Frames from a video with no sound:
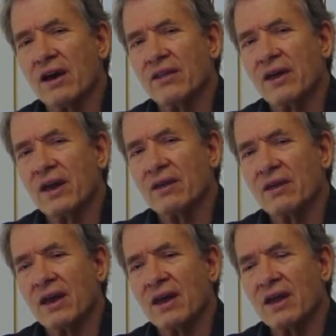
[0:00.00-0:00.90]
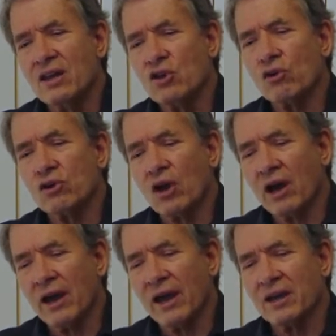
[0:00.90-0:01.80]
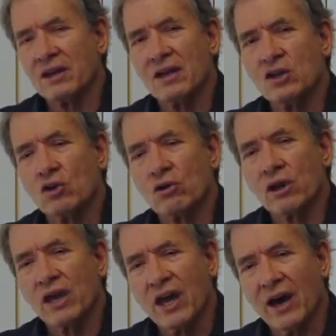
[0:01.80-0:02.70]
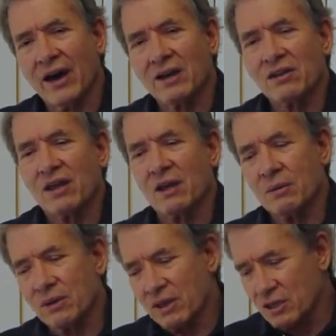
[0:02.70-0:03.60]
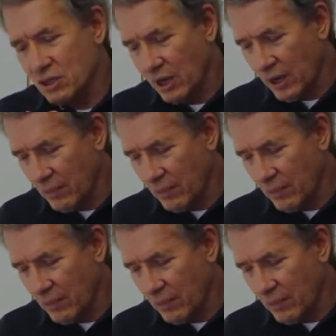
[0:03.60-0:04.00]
They in your diet, in your gut, these